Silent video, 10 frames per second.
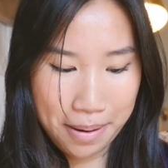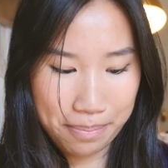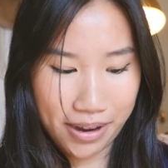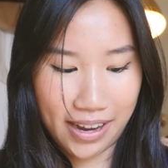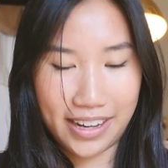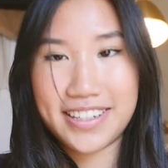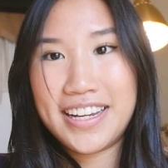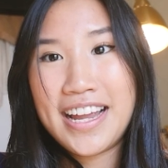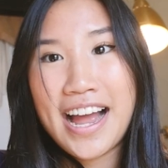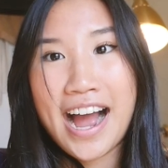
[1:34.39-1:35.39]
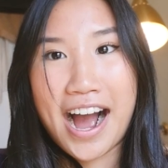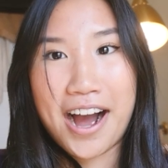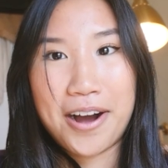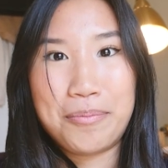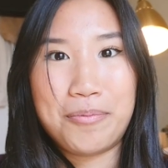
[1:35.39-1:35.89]
but
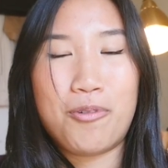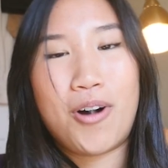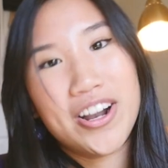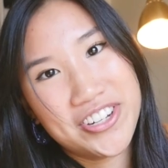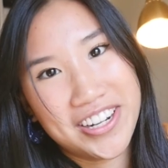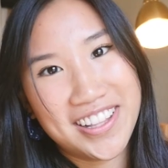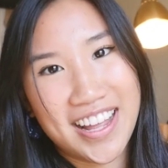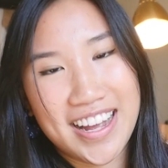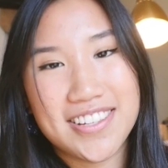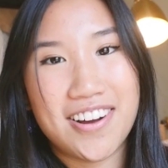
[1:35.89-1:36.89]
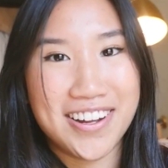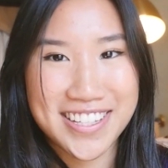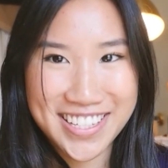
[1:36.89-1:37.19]
um, watching a class on